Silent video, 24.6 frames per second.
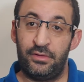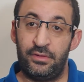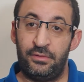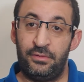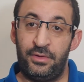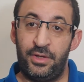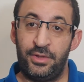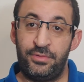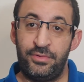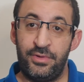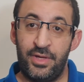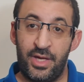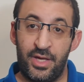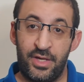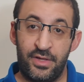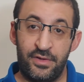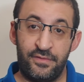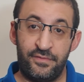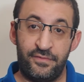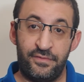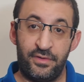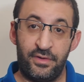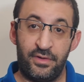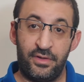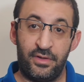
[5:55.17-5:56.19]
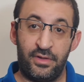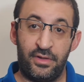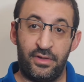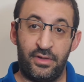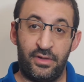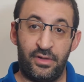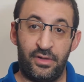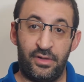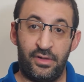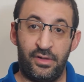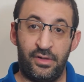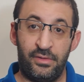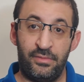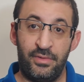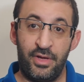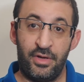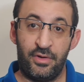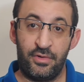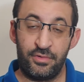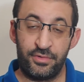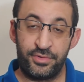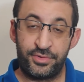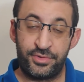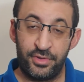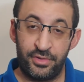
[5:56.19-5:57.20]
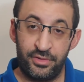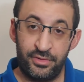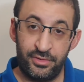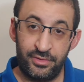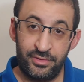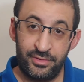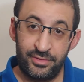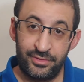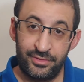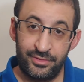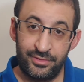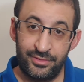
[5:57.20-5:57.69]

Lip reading: what we have also